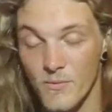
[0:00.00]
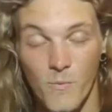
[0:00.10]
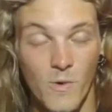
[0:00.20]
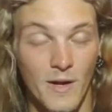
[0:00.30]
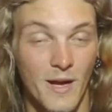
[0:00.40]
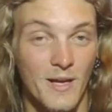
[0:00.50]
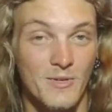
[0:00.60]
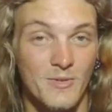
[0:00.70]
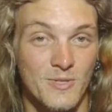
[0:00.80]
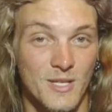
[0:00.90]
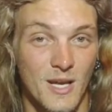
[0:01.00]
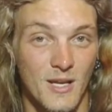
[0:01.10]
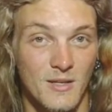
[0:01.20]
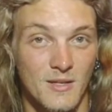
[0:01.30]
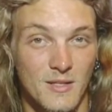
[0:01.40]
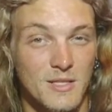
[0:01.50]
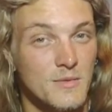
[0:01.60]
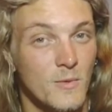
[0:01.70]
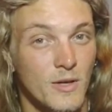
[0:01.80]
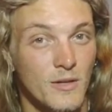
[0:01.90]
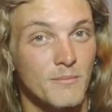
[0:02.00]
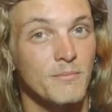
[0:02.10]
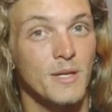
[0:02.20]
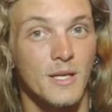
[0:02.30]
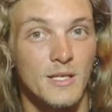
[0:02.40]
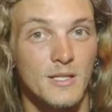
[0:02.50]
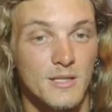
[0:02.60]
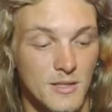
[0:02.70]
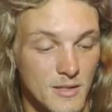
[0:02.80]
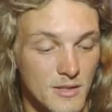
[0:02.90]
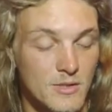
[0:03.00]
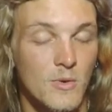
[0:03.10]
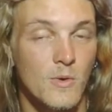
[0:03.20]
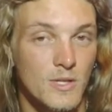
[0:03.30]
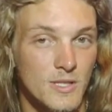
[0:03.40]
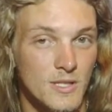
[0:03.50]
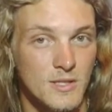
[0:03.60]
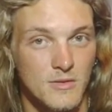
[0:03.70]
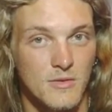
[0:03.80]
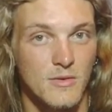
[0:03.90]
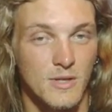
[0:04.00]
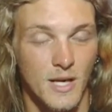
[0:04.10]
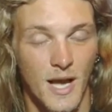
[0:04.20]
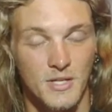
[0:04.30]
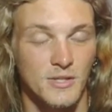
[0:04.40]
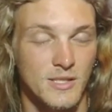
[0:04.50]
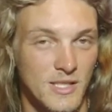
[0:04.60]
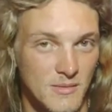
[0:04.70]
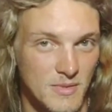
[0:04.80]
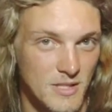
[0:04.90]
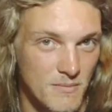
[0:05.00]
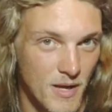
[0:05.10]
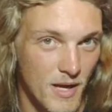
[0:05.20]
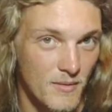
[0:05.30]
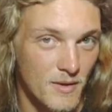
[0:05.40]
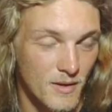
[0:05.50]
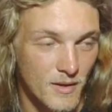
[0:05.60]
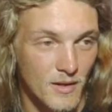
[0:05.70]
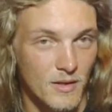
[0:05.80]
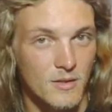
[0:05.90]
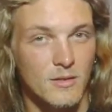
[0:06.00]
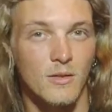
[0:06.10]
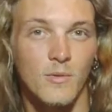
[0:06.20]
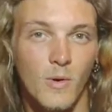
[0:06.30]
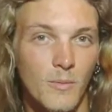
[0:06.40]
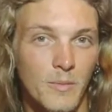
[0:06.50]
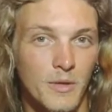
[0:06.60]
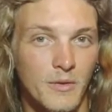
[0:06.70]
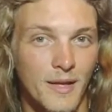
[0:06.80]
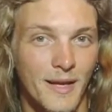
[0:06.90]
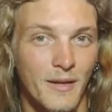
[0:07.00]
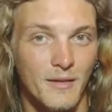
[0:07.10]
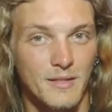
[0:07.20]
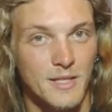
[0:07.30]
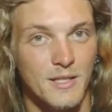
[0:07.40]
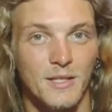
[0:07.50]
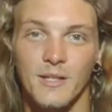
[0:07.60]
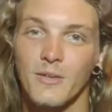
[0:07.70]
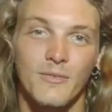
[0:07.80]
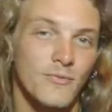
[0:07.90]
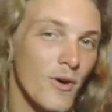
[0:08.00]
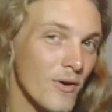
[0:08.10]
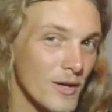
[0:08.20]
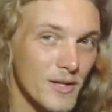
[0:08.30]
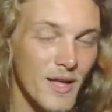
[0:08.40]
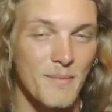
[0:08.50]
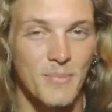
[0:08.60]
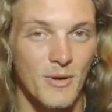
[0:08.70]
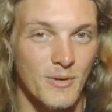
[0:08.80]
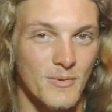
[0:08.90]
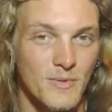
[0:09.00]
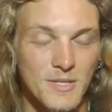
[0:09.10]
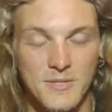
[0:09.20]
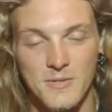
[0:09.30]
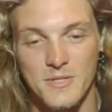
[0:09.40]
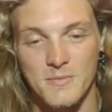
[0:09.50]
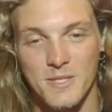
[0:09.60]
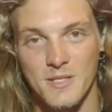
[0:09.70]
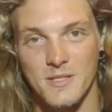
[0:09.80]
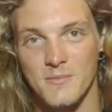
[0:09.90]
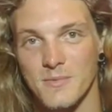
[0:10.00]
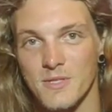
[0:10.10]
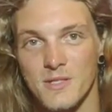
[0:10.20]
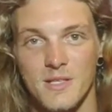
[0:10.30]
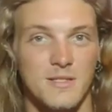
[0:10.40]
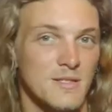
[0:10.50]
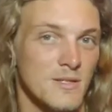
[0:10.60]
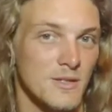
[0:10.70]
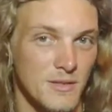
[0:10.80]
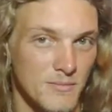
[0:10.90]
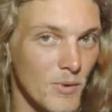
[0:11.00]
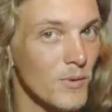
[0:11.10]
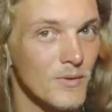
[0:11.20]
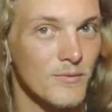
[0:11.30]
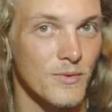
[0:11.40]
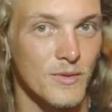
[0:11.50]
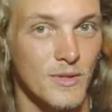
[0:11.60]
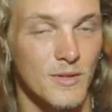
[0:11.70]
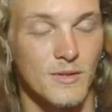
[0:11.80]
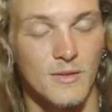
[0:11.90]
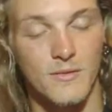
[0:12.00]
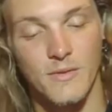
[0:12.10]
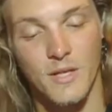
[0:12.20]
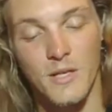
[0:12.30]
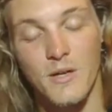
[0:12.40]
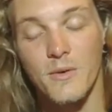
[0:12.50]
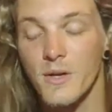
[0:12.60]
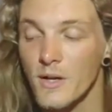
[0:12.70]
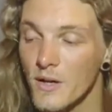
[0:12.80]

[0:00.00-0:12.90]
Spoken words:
From what I understand, this is one of the biggest tortoises you can actually keep as a pet. Don't quote me on that, because I didn't go far into that part of the research because it wasn't necessarily important for the video.